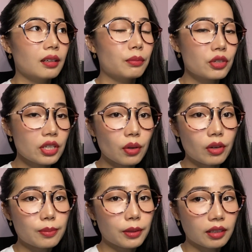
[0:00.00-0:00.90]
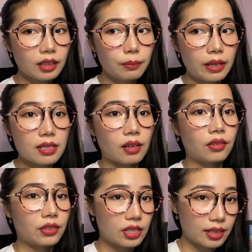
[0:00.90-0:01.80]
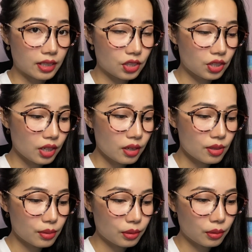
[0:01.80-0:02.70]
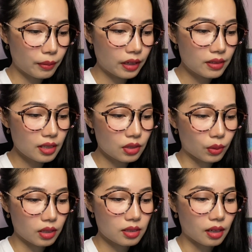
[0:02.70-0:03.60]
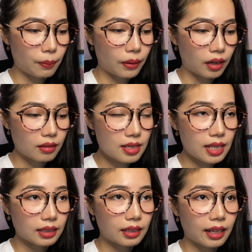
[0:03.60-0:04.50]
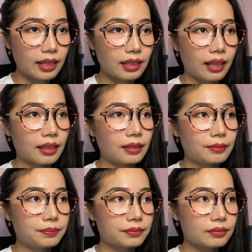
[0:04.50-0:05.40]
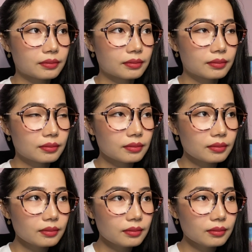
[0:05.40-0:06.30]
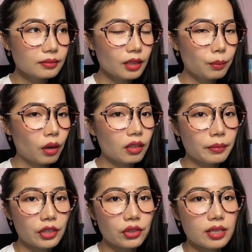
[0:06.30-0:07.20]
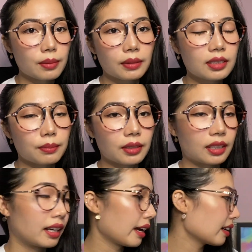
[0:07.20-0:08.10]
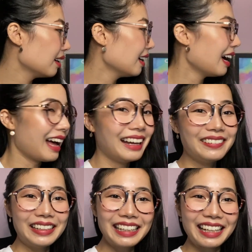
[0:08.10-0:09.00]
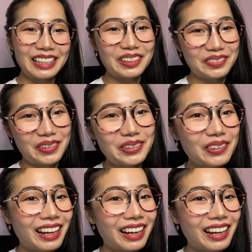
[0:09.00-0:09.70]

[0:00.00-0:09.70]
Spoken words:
project was purely based on research. So my research was about satellite and polymetric something. Like, I really cannot remember what